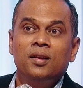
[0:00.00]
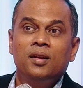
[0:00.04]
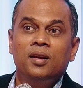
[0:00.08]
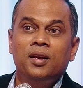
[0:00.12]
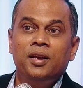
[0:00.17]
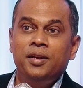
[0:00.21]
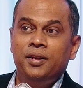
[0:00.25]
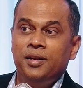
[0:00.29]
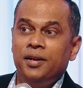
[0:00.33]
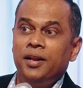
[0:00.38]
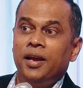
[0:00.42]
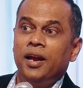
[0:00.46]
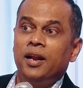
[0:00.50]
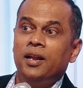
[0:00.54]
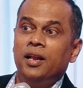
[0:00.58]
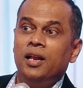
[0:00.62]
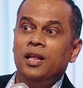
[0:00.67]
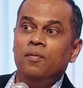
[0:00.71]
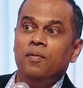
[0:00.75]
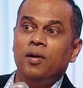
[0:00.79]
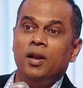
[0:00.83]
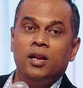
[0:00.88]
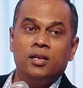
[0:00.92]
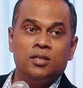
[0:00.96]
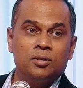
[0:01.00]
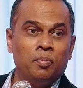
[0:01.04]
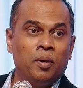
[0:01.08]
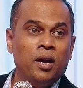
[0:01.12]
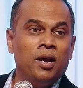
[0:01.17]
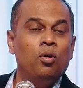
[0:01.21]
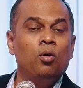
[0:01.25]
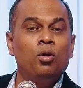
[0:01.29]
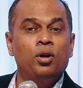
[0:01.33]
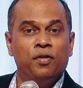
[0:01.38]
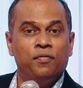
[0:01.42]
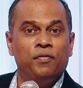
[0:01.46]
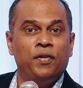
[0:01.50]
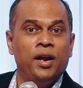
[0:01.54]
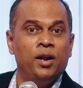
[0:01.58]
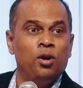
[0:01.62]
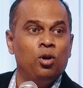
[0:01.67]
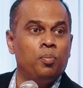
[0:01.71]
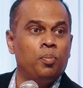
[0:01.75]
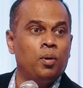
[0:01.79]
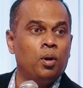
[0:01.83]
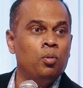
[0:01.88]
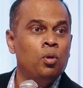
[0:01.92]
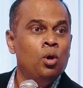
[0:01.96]
He didn't get anywhere else. Okay, fine,
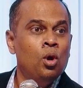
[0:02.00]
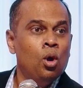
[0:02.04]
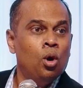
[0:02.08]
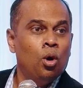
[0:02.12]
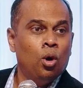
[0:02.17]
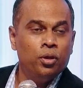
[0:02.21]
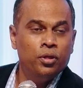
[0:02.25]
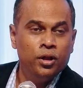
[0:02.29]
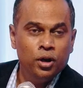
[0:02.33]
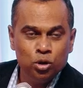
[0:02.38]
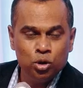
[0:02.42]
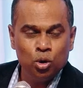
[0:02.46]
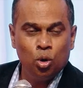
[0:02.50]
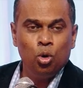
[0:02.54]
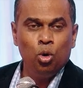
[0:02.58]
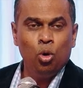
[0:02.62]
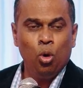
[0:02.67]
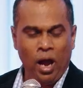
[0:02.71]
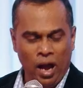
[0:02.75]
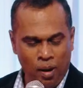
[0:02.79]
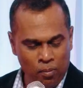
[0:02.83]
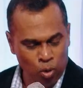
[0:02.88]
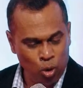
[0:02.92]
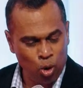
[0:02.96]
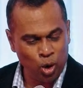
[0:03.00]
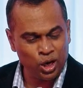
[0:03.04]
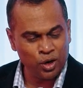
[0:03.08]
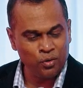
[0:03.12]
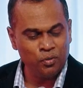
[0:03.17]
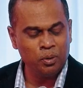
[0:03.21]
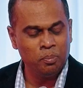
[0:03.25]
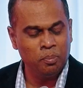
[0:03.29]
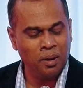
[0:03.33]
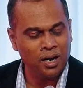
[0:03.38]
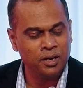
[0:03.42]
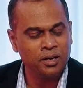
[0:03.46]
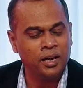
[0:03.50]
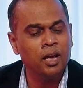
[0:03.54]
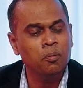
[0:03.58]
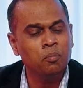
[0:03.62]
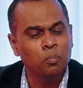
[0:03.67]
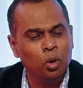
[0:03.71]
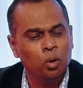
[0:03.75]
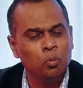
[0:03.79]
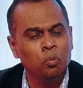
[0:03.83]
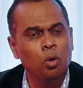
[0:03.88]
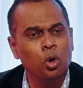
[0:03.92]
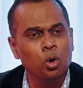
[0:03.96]
no problem. Or then he says, oh, no, I'm loaded with blood. Take
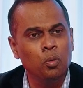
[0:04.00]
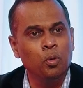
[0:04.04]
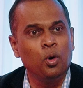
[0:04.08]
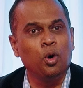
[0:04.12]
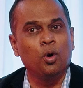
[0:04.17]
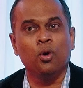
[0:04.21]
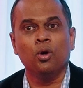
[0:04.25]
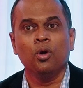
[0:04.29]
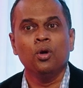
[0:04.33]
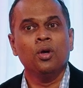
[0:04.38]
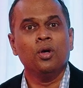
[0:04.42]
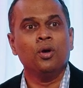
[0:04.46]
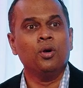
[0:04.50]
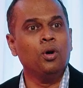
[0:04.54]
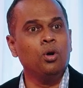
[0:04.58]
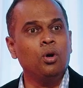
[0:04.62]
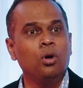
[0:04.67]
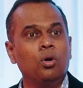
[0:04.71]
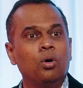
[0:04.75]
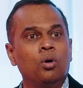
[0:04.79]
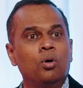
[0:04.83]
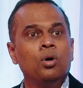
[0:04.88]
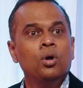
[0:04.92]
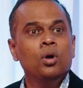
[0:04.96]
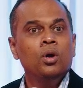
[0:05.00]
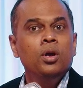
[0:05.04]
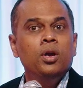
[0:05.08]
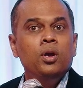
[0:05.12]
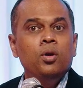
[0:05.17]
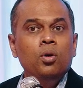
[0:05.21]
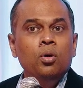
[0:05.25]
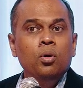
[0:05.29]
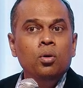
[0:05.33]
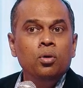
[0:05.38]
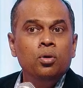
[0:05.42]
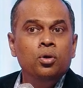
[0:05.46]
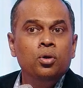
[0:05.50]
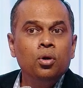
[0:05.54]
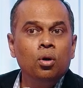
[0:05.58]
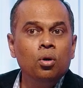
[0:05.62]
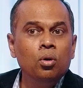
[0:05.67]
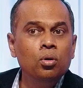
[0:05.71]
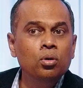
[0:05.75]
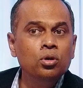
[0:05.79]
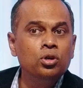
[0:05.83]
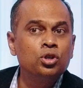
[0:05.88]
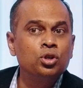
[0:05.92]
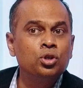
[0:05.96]
more. No. You
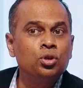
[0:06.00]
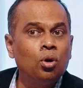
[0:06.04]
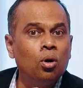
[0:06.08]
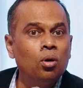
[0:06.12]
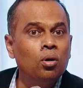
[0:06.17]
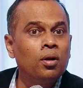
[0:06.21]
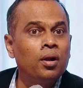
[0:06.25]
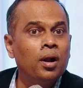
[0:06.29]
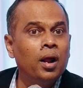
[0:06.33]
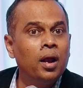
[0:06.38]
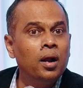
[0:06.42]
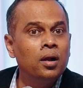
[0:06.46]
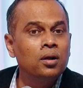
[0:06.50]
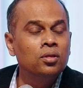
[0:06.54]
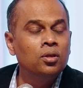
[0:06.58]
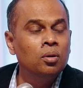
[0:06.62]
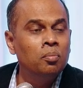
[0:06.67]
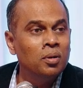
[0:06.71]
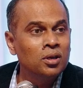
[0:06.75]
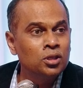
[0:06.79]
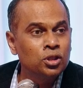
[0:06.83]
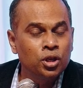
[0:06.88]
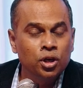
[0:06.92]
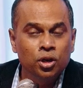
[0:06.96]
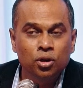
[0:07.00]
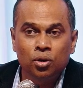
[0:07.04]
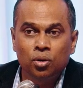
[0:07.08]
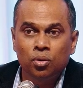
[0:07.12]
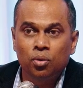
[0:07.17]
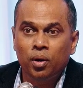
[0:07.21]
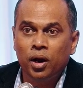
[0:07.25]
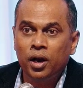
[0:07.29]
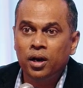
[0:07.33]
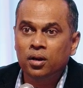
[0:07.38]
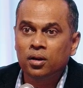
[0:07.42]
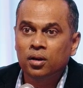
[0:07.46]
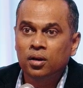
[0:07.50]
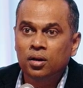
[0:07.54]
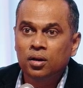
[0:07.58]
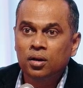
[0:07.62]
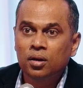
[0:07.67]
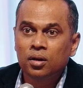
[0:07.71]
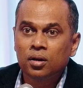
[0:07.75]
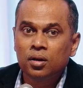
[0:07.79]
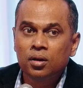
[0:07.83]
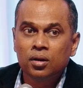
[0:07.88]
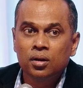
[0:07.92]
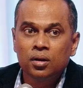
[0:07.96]
don't tolerate the mosquito, right?
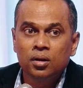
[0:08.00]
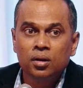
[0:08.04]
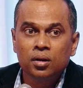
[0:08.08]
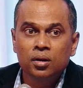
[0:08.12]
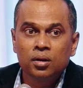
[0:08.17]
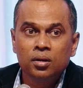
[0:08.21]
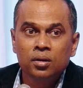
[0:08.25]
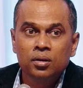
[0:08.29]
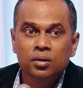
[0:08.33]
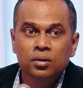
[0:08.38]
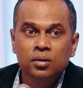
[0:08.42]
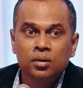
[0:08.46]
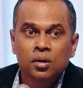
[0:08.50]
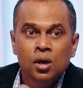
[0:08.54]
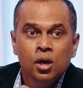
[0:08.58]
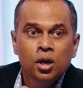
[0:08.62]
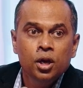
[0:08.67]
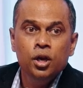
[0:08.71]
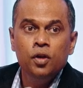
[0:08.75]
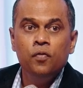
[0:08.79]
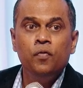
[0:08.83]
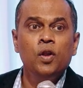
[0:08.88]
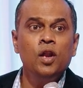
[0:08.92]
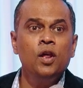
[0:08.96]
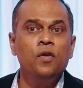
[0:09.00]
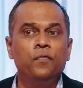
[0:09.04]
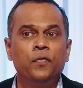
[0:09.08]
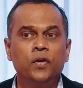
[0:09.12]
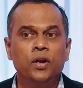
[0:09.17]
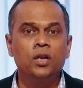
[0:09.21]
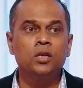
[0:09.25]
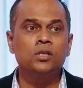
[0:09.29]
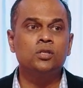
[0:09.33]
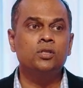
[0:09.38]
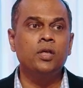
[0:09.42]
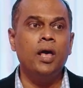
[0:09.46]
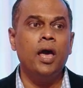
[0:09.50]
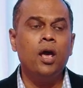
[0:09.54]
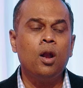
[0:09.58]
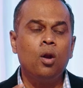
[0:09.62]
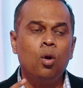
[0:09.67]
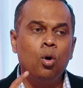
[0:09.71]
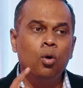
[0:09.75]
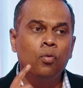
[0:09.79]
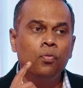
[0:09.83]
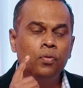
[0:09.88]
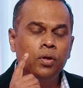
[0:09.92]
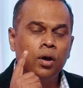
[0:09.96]
Even if it is there
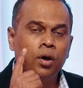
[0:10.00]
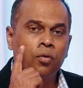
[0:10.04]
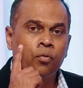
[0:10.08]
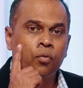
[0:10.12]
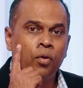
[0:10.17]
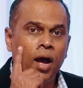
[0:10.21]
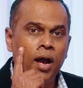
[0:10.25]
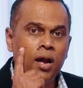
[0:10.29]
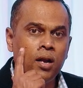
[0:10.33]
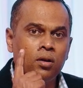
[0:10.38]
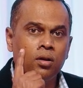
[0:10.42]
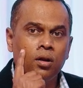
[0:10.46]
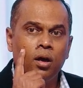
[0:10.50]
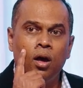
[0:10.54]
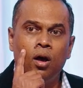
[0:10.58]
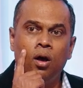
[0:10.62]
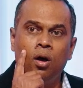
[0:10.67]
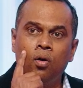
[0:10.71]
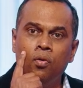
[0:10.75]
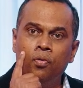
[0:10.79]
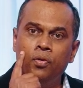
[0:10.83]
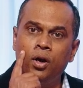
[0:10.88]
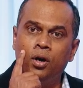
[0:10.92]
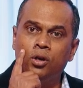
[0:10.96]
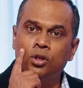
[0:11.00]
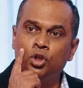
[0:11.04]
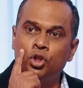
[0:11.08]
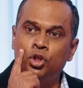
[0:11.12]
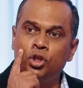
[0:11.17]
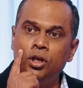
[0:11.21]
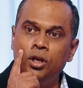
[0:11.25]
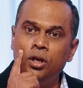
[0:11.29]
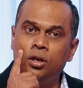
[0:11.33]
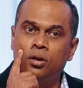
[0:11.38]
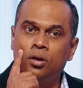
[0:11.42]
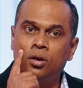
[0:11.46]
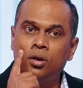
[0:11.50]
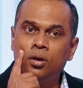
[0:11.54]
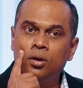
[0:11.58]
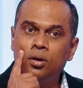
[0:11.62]
on the right on your cheek,